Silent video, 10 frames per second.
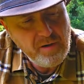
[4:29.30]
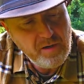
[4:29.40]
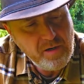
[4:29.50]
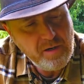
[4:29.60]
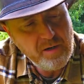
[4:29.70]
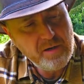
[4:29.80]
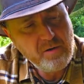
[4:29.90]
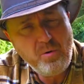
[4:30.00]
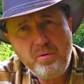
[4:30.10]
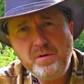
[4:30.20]

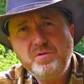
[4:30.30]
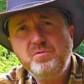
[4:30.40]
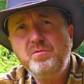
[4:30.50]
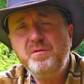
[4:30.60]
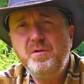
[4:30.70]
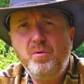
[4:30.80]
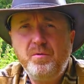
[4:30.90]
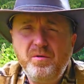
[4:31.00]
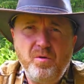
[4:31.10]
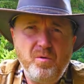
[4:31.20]
according to the
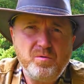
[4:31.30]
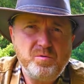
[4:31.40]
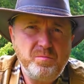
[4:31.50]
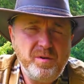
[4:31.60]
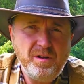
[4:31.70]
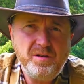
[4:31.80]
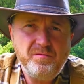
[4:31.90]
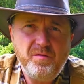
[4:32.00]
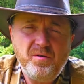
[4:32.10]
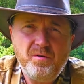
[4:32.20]
Old Norse
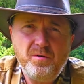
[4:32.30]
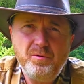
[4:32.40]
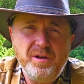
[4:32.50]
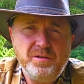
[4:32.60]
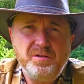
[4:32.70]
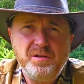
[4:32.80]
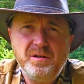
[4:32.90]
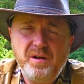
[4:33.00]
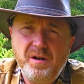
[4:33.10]
belief or religion,